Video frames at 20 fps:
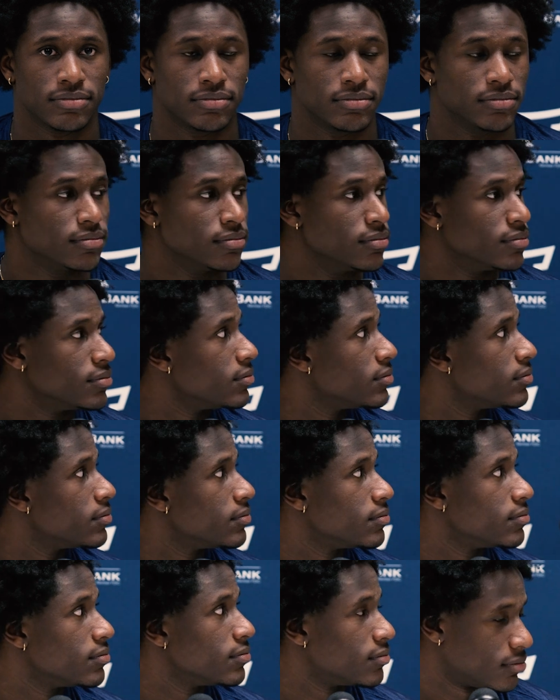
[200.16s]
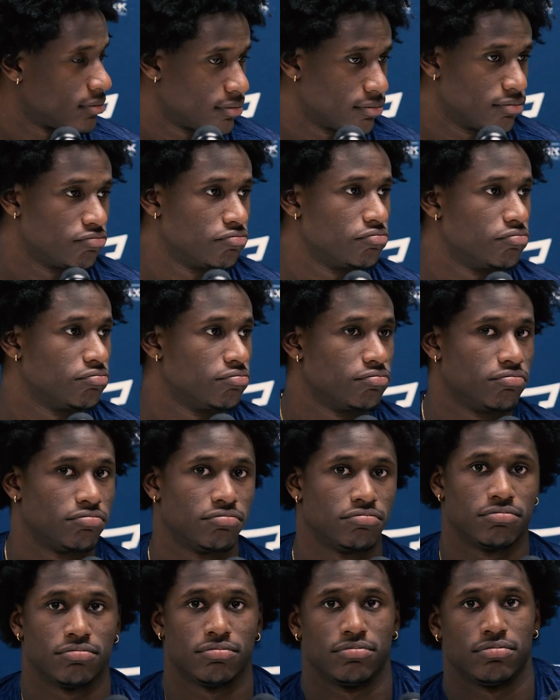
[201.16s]
Good. Everybody good?
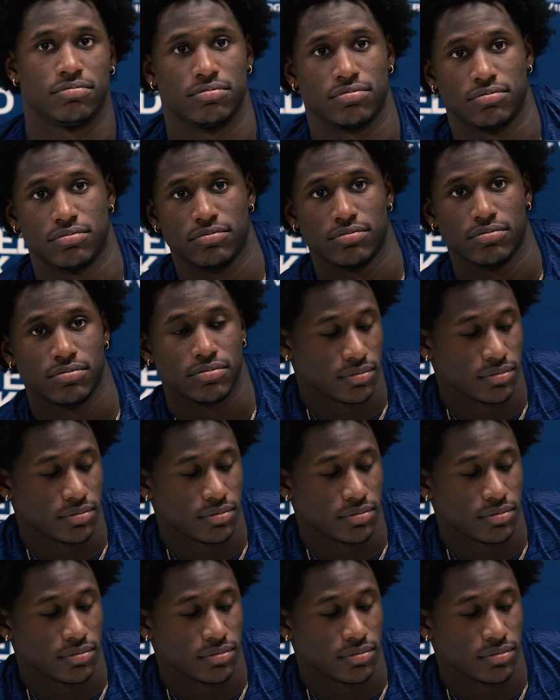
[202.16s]
All right.